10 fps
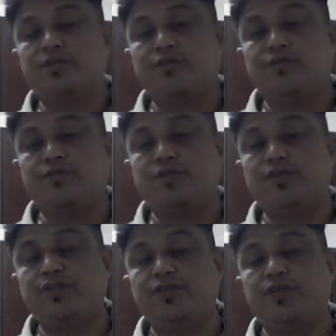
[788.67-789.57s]

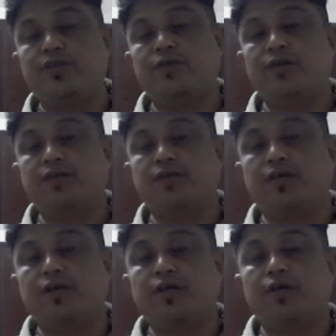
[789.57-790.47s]
information, then knowledge.
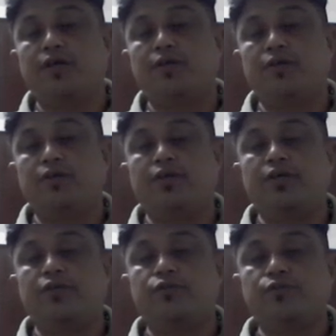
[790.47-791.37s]

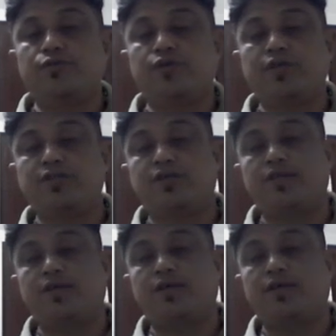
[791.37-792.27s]
Here two things are
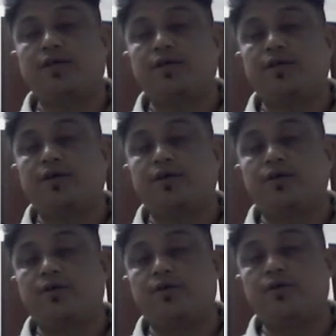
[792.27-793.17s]
there:
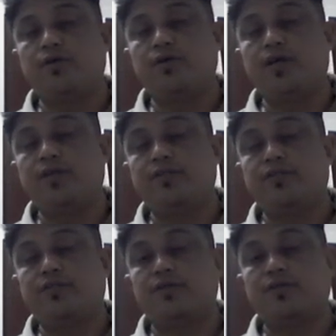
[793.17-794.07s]

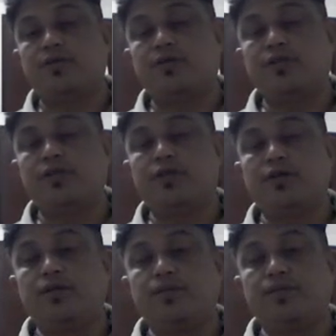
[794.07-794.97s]
knowledge in
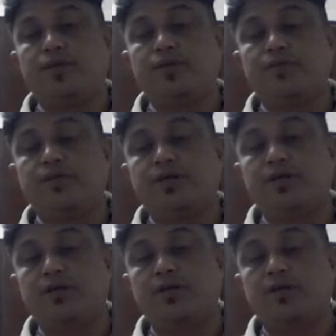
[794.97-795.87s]
the
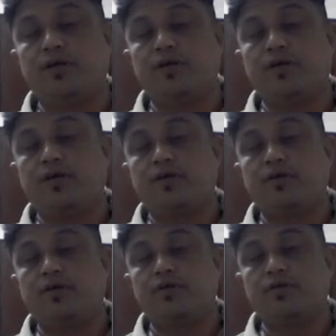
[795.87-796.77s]
behavioral
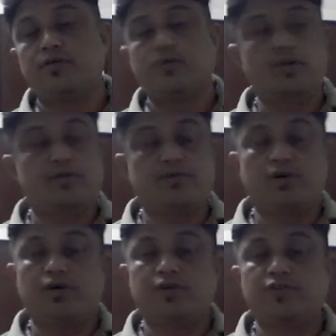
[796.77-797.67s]
school of
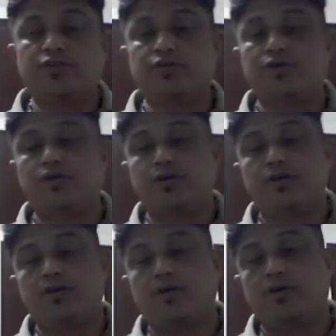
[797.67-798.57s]
thoughts.
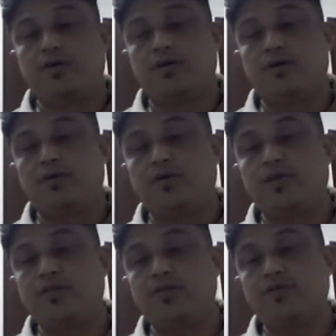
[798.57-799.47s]

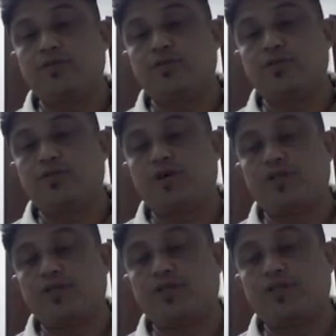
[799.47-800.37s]
Knowledge used to be
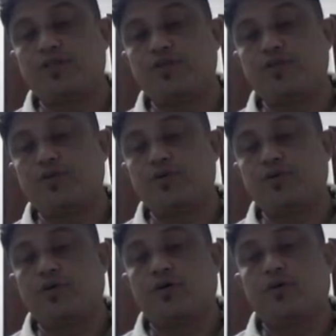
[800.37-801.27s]
transacted to
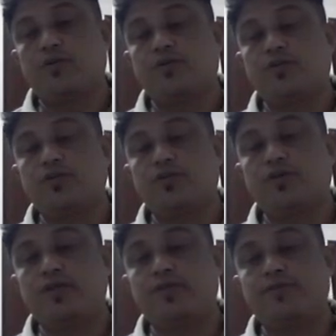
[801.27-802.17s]
the children,